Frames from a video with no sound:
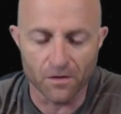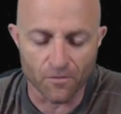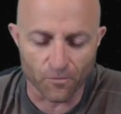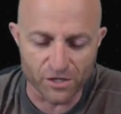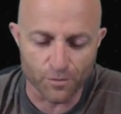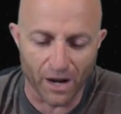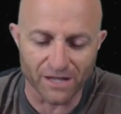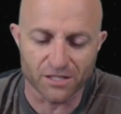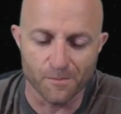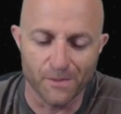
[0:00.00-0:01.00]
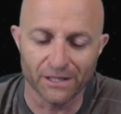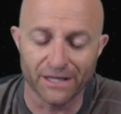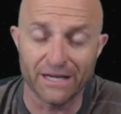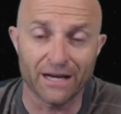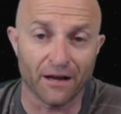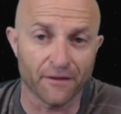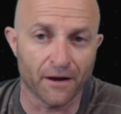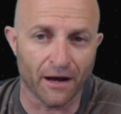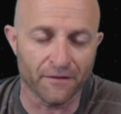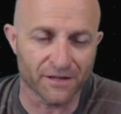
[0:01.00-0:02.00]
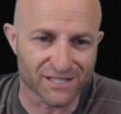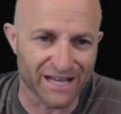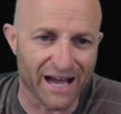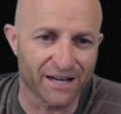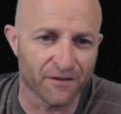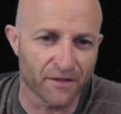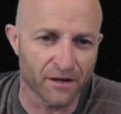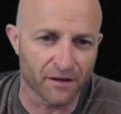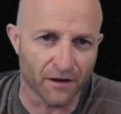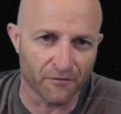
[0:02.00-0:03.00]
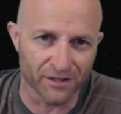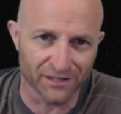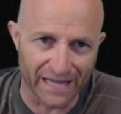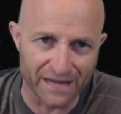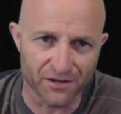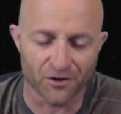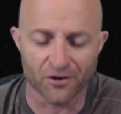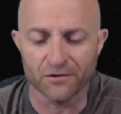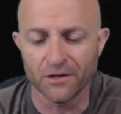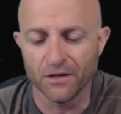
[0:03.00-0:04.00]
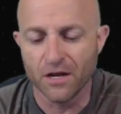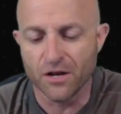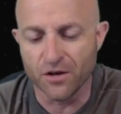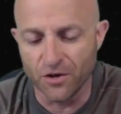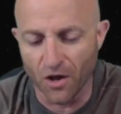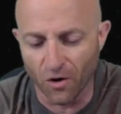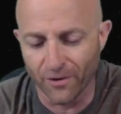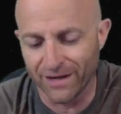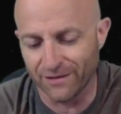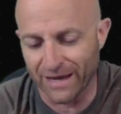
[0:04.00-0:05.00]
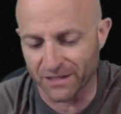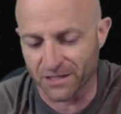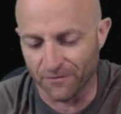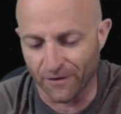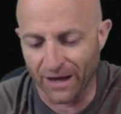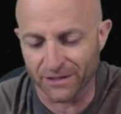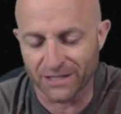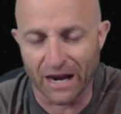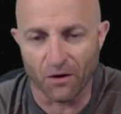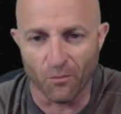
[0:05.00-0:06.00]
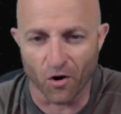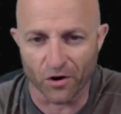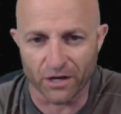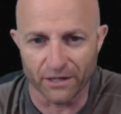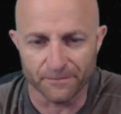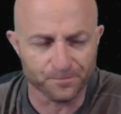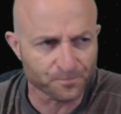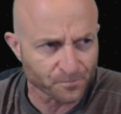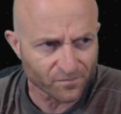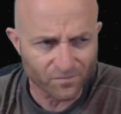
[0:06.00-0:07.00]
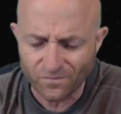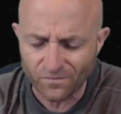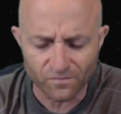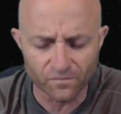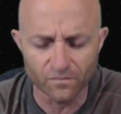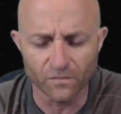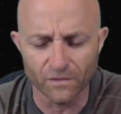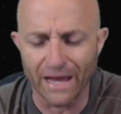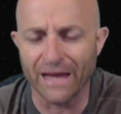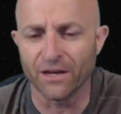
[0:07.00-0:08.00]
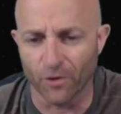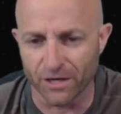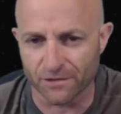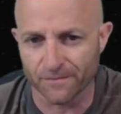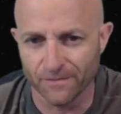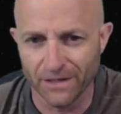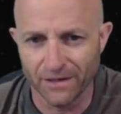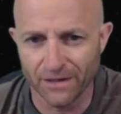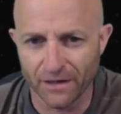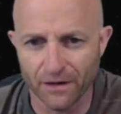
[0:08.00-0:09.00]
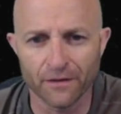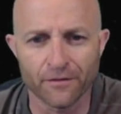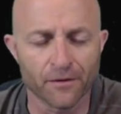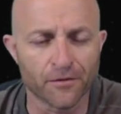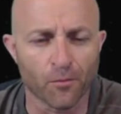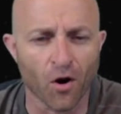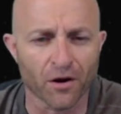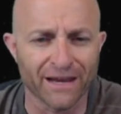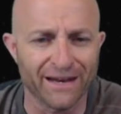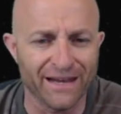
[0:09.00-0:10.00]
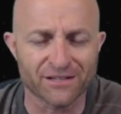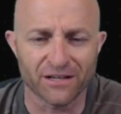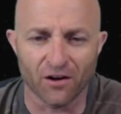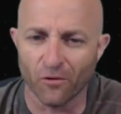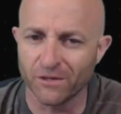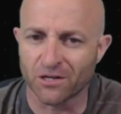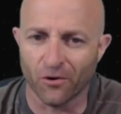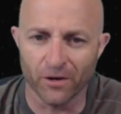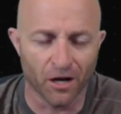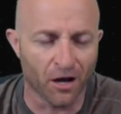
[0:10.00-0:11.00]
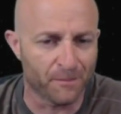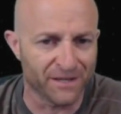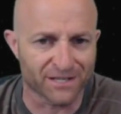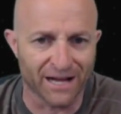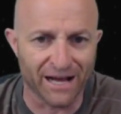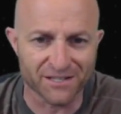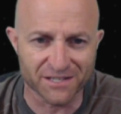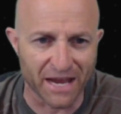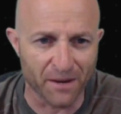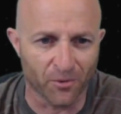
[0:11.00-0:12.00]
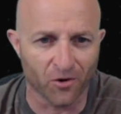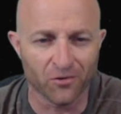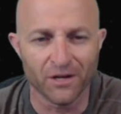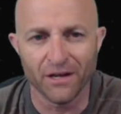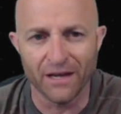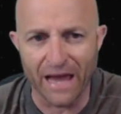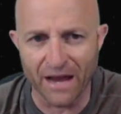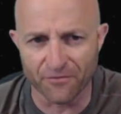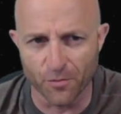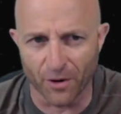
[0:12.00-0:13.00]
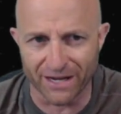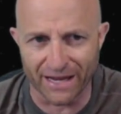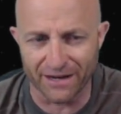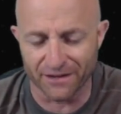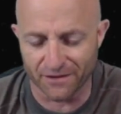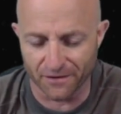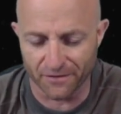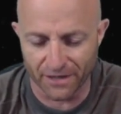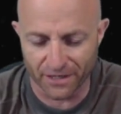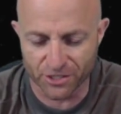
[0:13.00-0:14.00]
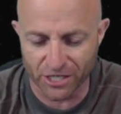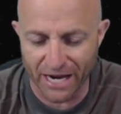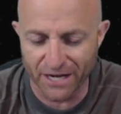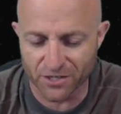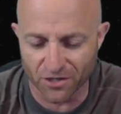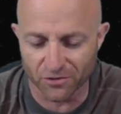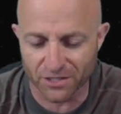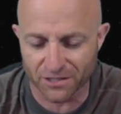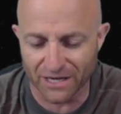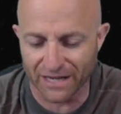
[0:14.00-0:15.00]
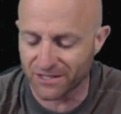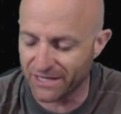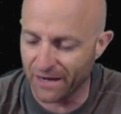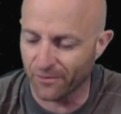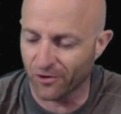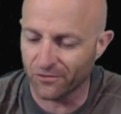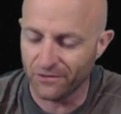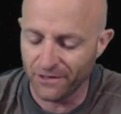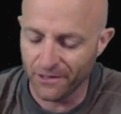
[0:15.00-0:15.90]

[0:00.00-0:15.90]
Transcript: responsibility on the side of the lender, knowing that it's a volatile market. Anyways, the market isn't always going up. It's not stable. Everybody getting the exchange knows it's not stable.